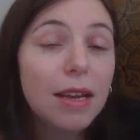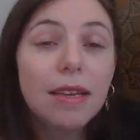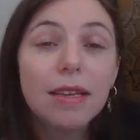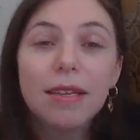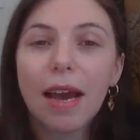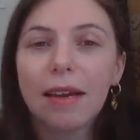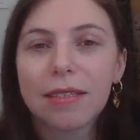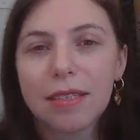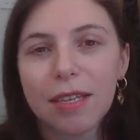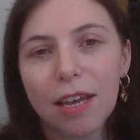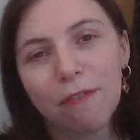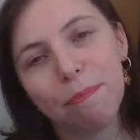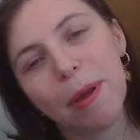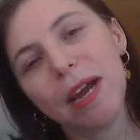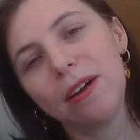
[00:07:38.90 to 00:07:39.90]
Yes,
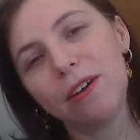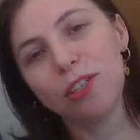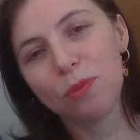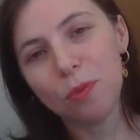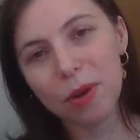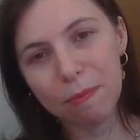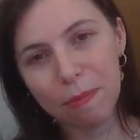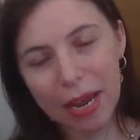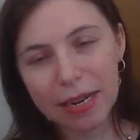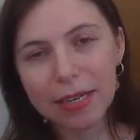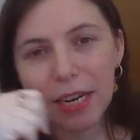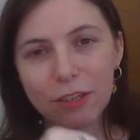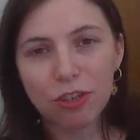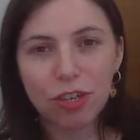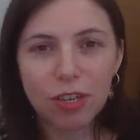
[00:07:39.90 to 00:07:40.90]
if parents would pay
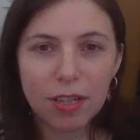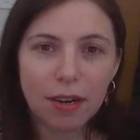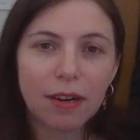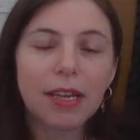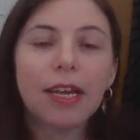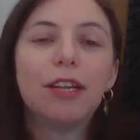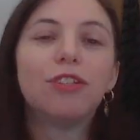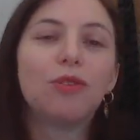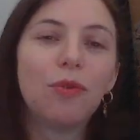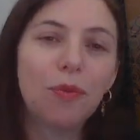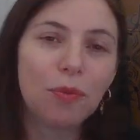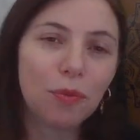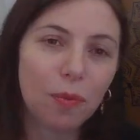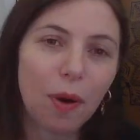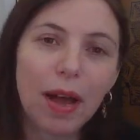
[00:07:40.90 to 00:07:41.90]
attention to their kids, in
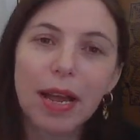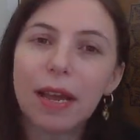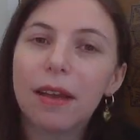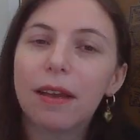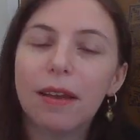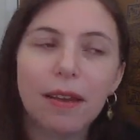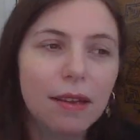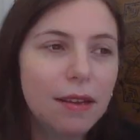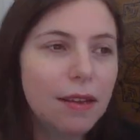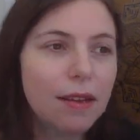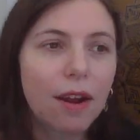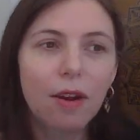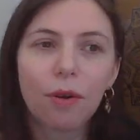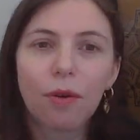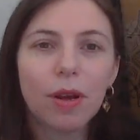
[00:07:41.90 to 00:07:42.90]

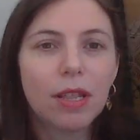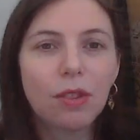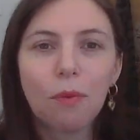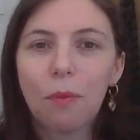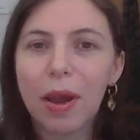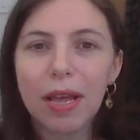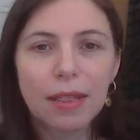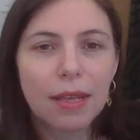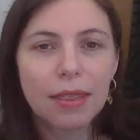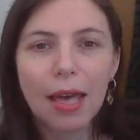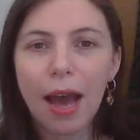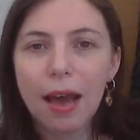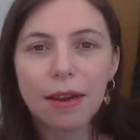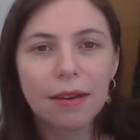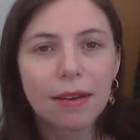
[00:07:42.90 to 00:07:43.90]
the way
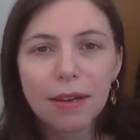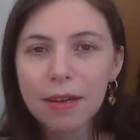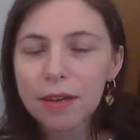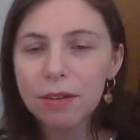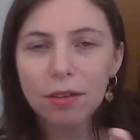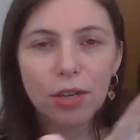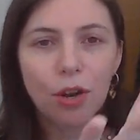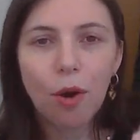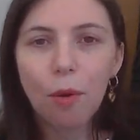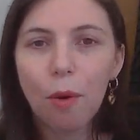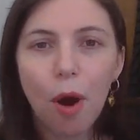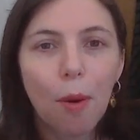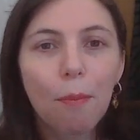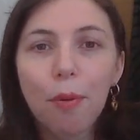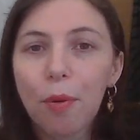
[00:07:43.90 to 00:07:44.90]
that
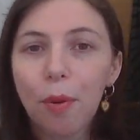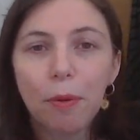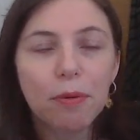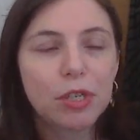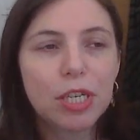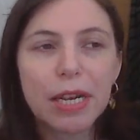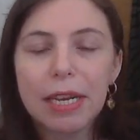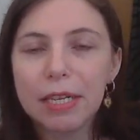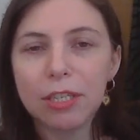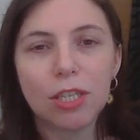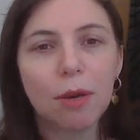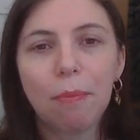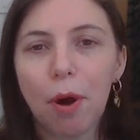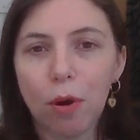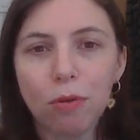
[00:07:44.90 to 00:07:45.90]
approach is
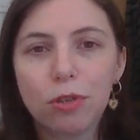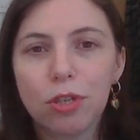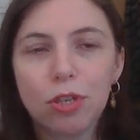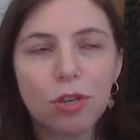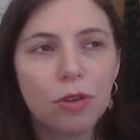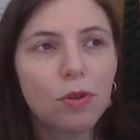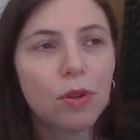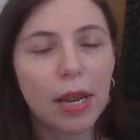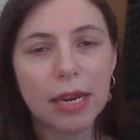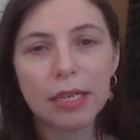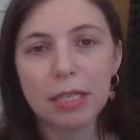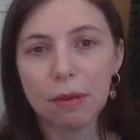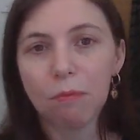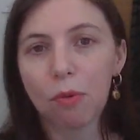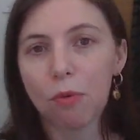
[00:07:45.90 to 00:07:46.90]
supposed to,
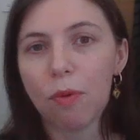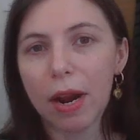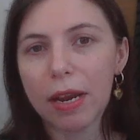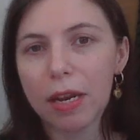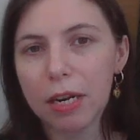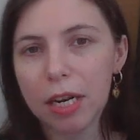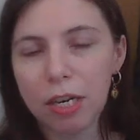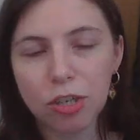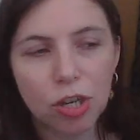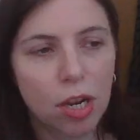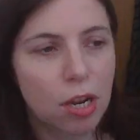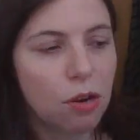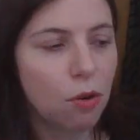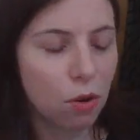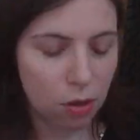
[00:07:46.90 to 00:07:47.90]
simple
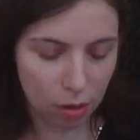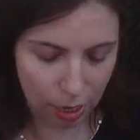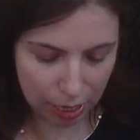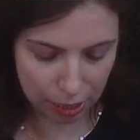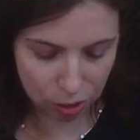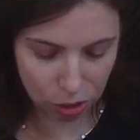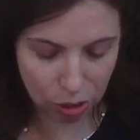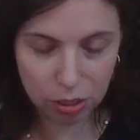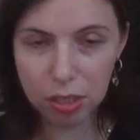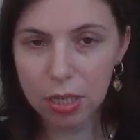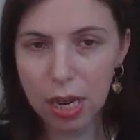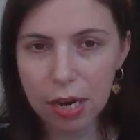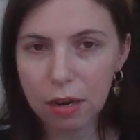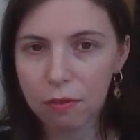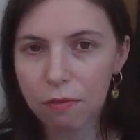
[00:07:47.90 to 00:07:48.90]
recognition, or just
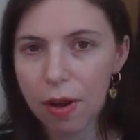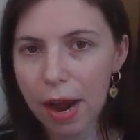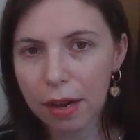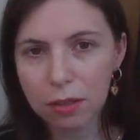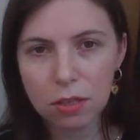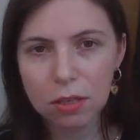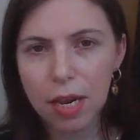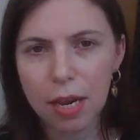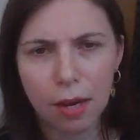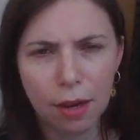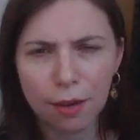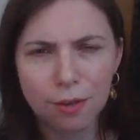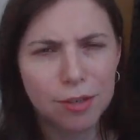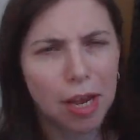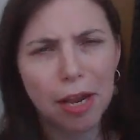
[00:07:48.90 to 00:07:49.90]
stating facts, taking
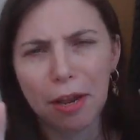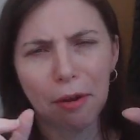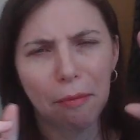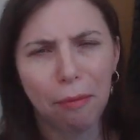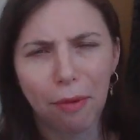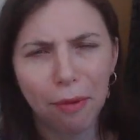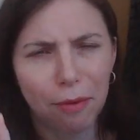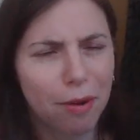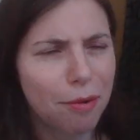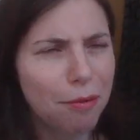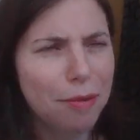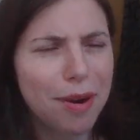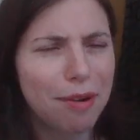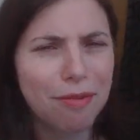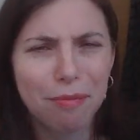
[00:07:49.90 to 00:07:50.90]
a Polaroid,
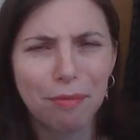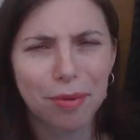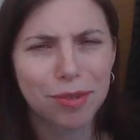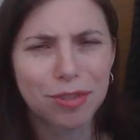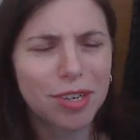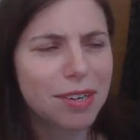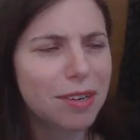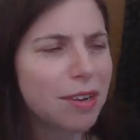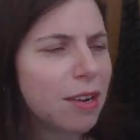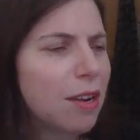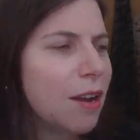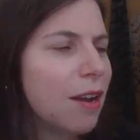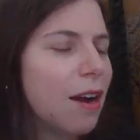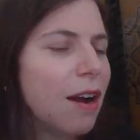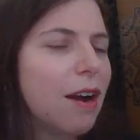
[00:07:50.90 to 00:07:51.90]
whatever bullshit,
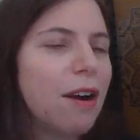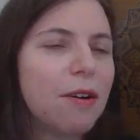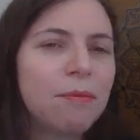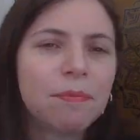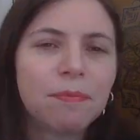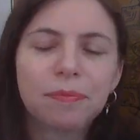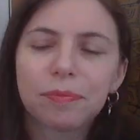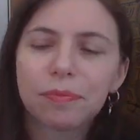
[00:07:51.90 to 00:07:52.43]
and